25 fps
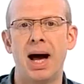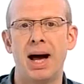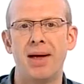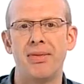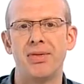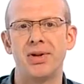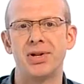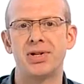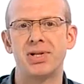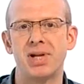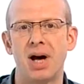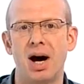at
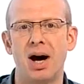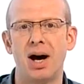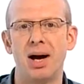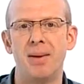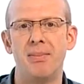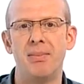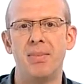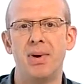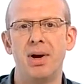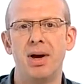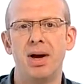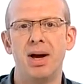the time,
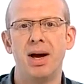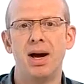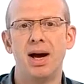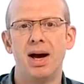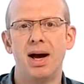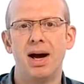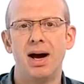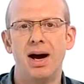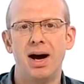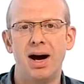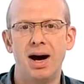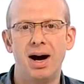
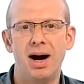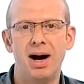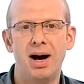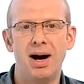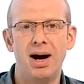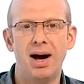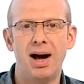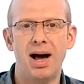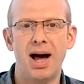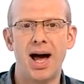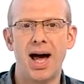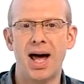
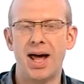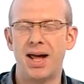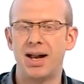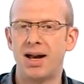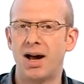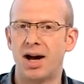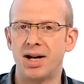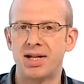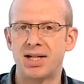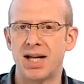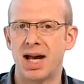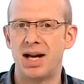and
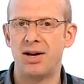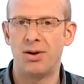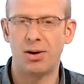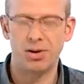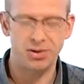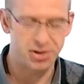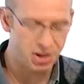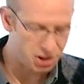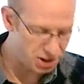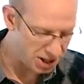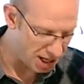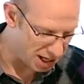I tend
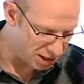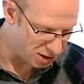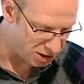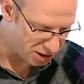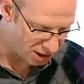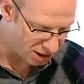not to change